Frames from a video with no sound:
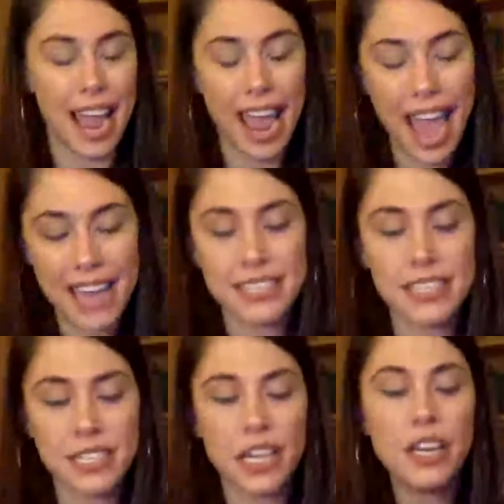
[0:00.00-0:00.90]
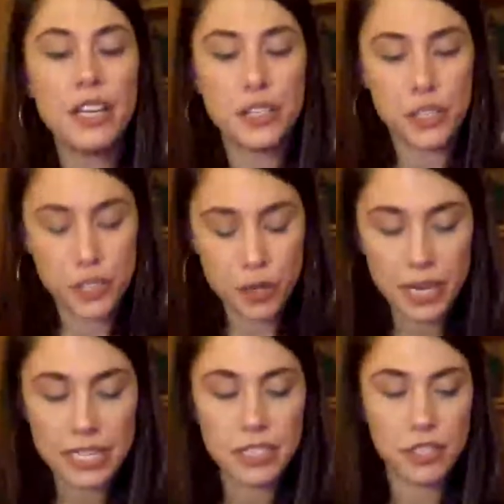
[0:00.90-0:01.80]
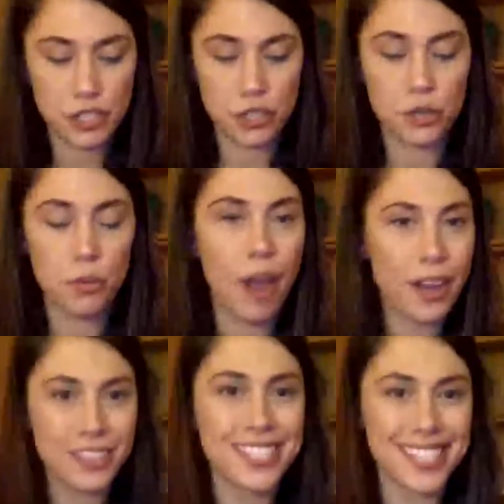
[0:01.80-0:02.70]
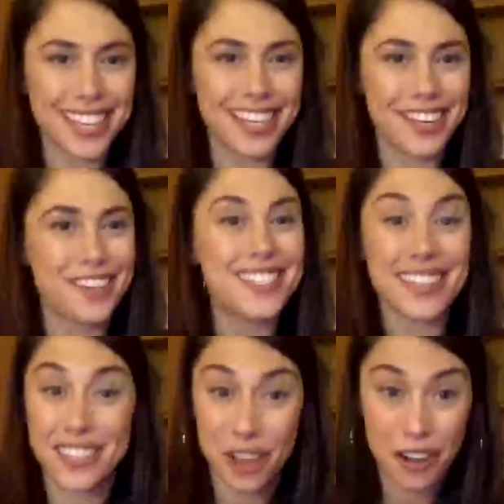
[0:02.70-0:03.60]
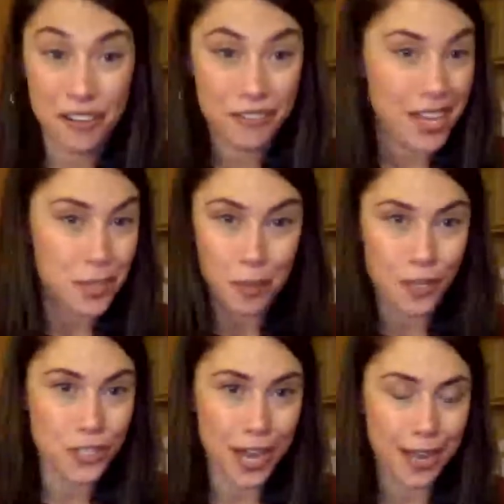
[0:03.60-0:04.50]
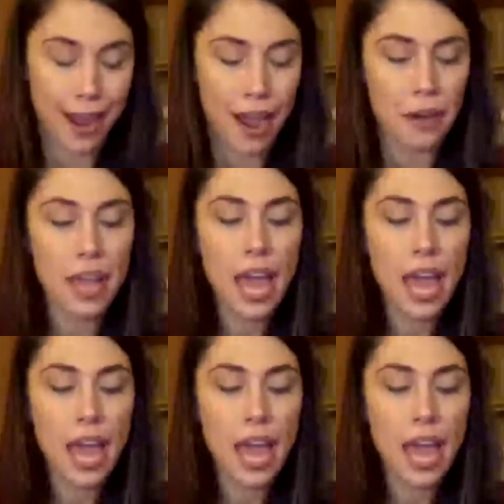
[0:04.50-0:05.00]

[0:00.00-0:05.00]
I asked students to write on sticky notes, and it's on our Facebook, check it out,